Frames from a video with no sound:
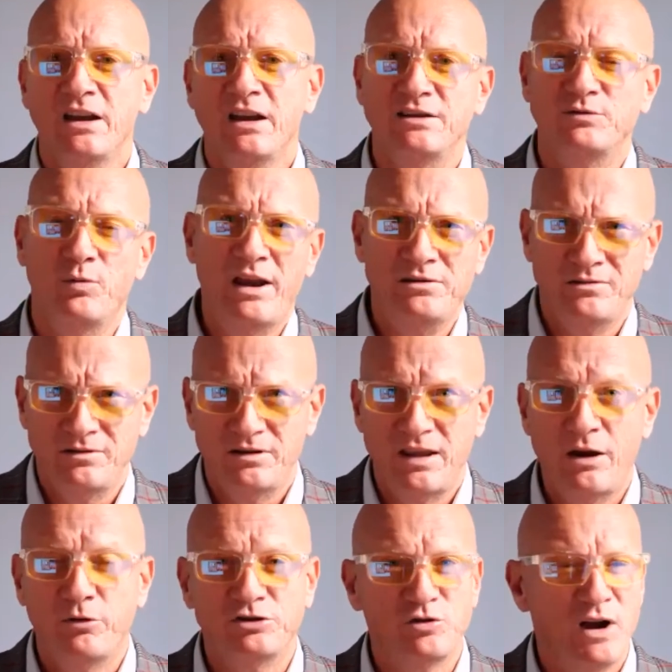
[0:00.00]
is when
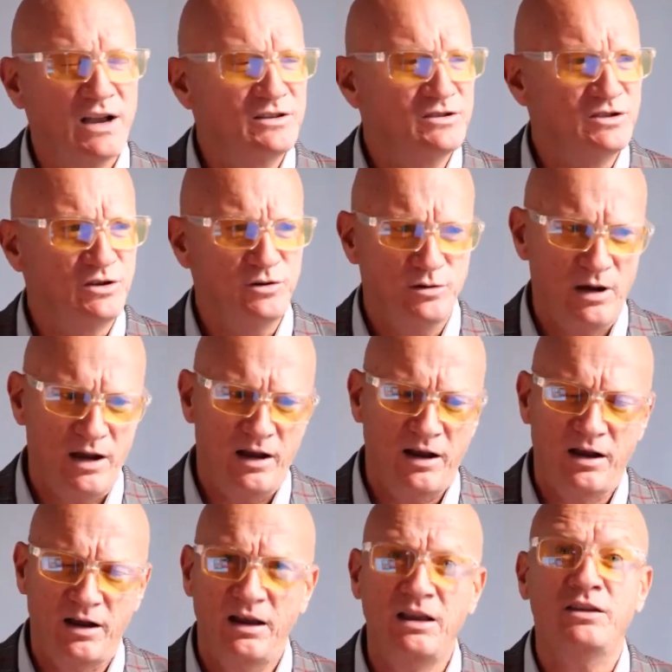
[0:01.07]
they were trying
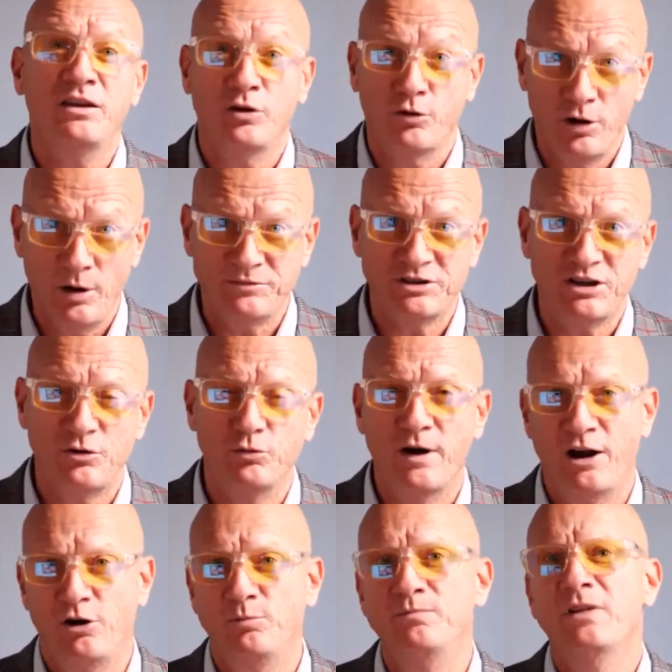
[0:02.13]
to, in the crypto
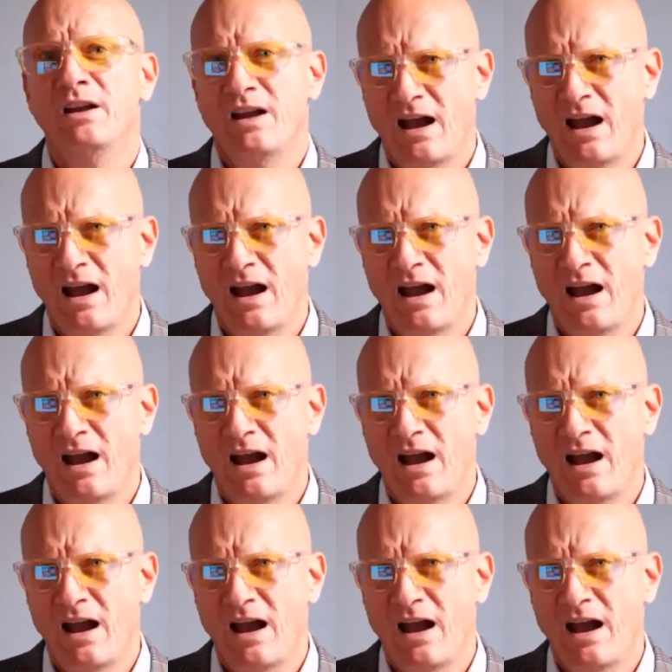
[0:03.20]
realm,